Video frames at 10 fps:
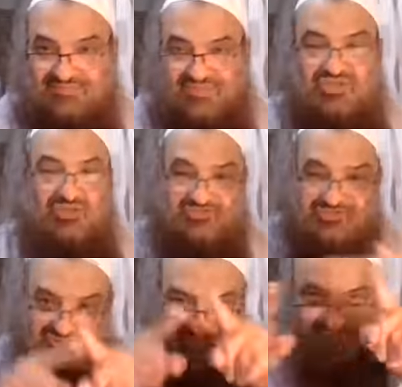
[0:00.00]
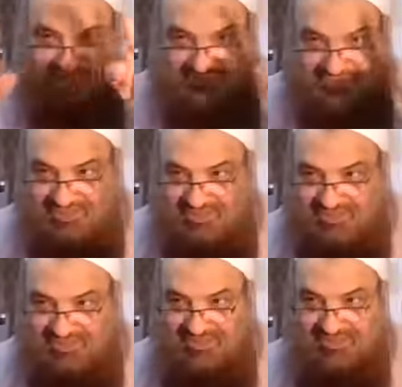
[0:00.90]
So your first tashahhud,
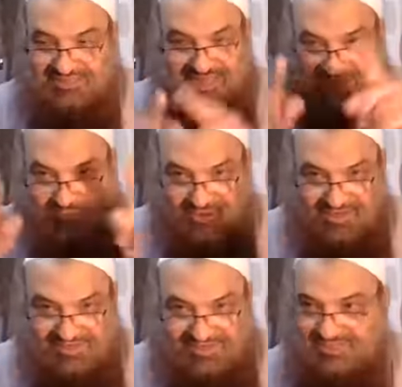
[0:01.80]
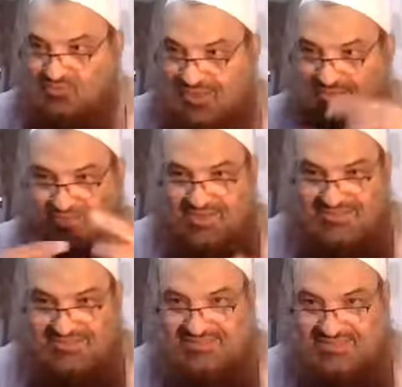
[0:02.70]
in time-wise, in
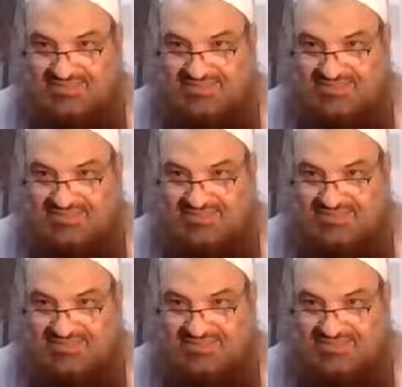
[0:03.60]
du'a-wise,